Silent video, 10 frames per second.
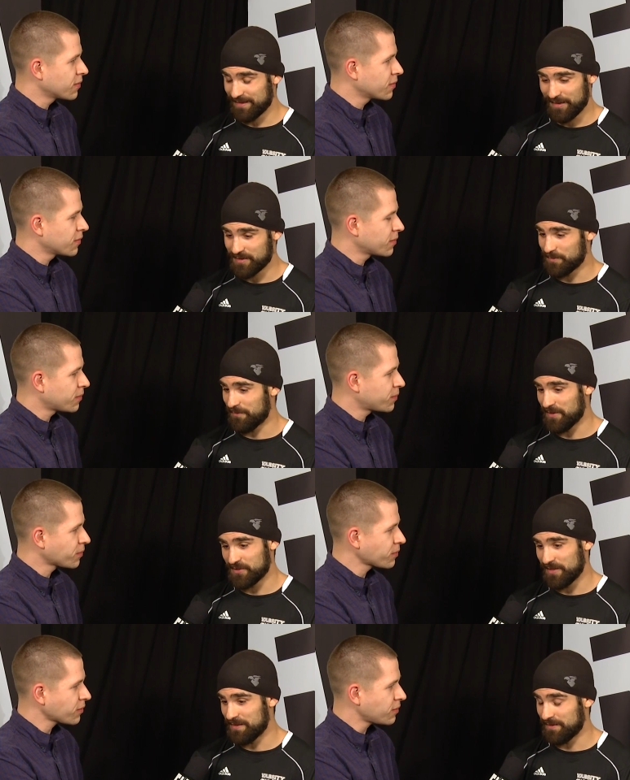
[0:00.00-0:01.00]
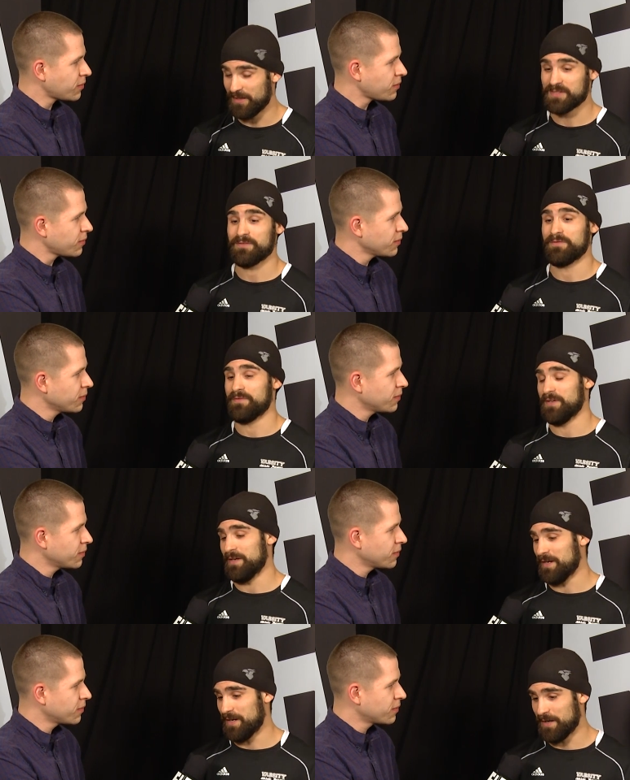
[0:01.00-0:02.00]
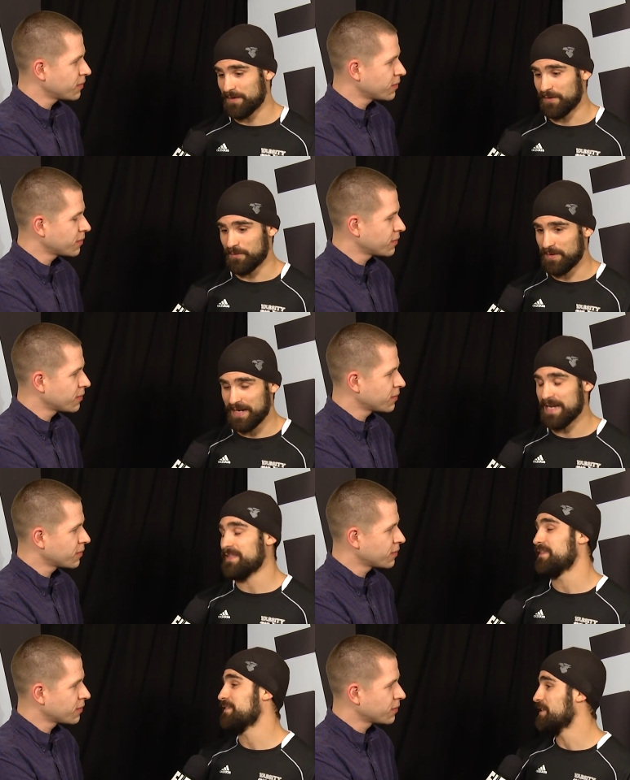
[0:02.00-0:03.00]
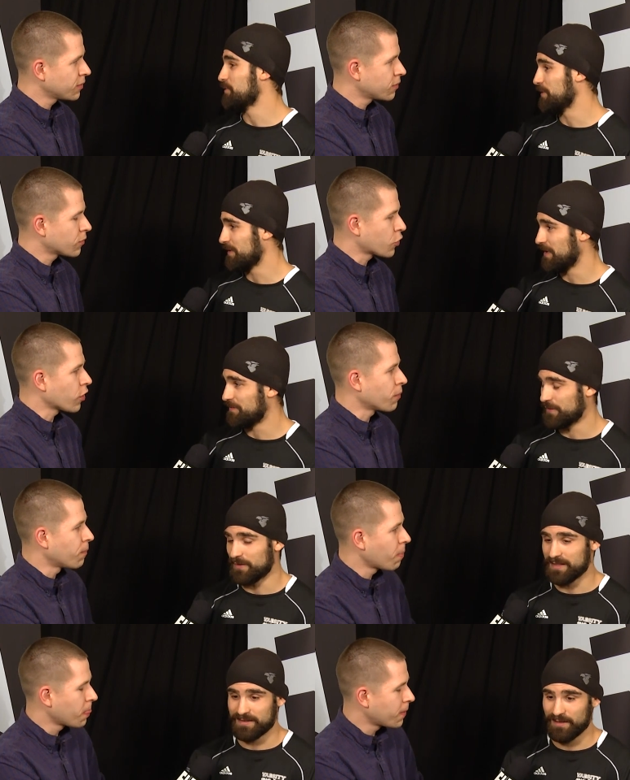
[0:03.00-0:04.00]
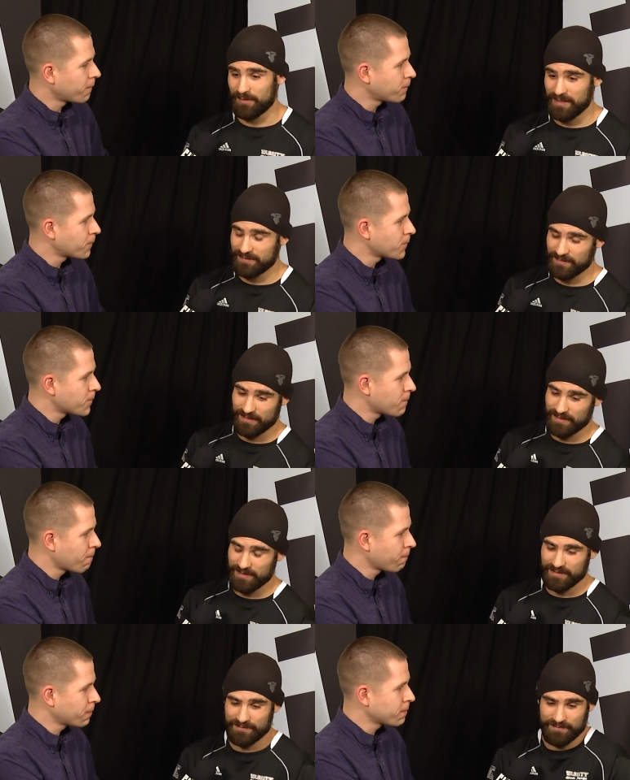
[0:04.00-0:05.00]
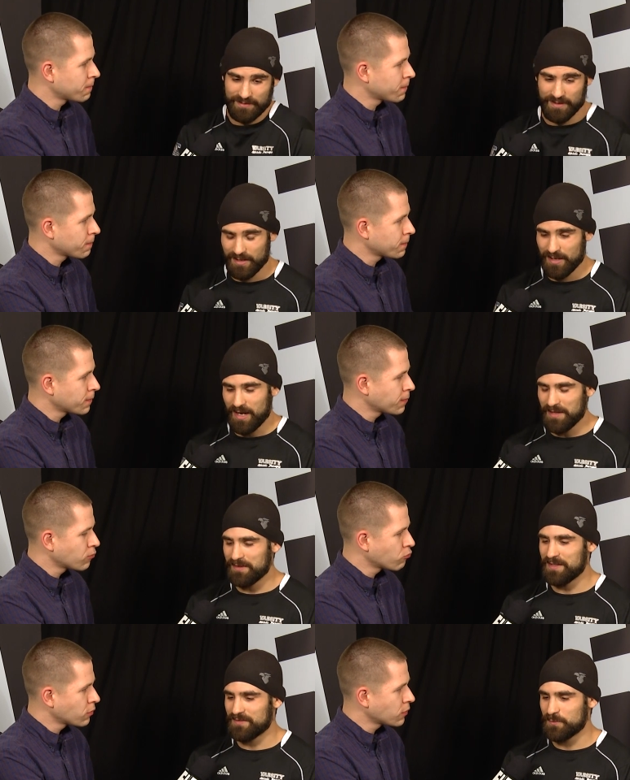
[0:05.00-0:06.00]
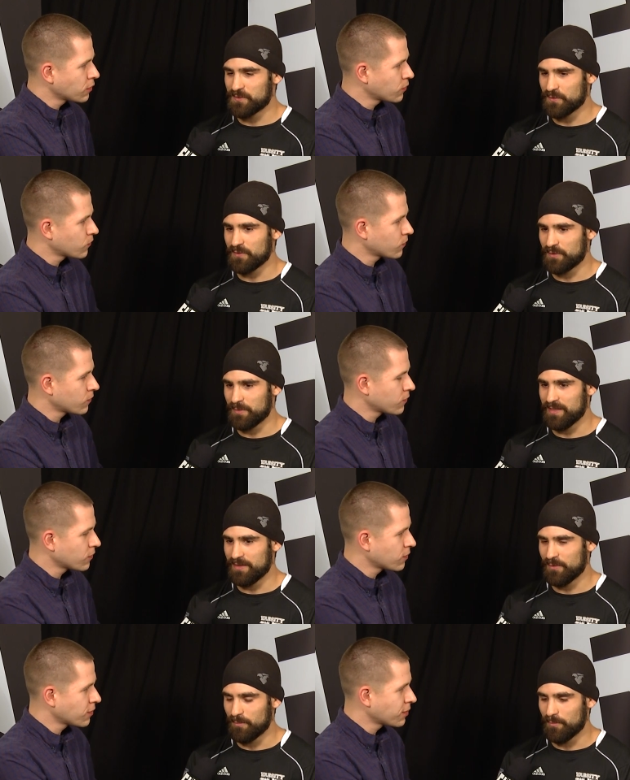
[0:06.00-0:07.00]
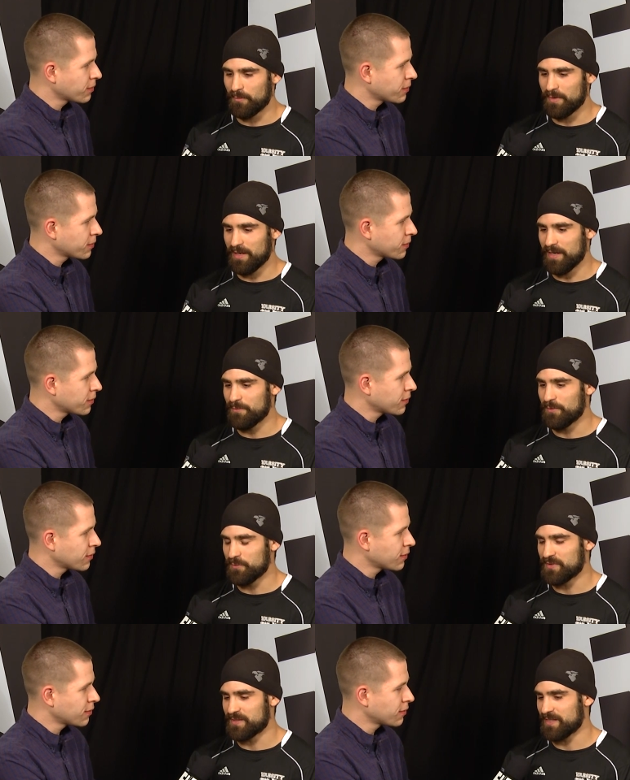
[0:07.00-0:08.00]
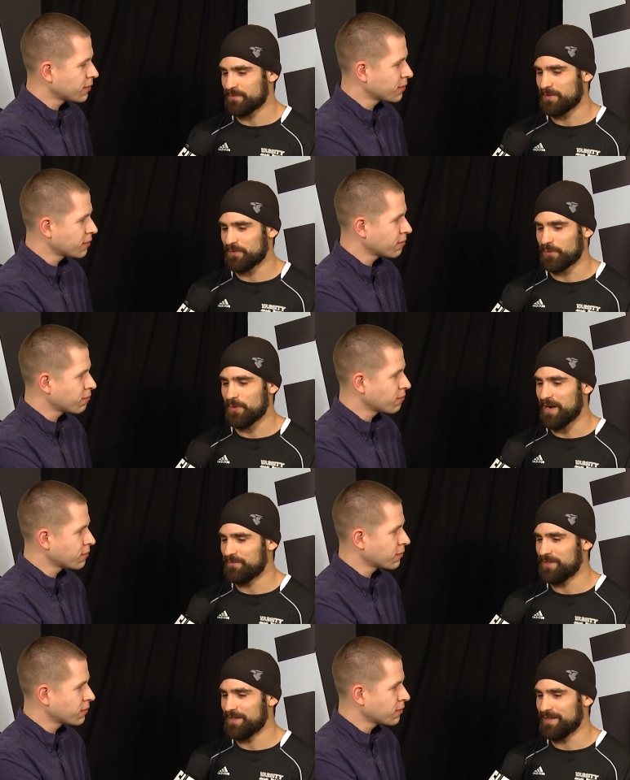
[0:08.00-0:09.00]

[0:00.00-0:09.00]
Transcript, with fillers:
Speaker 1: that, lots of professional athletes, lots of, uh, you know, in anything they do in life, sure. they're like that, right? And, and I think that to a certain degree, you know, anyone who's successful at their craft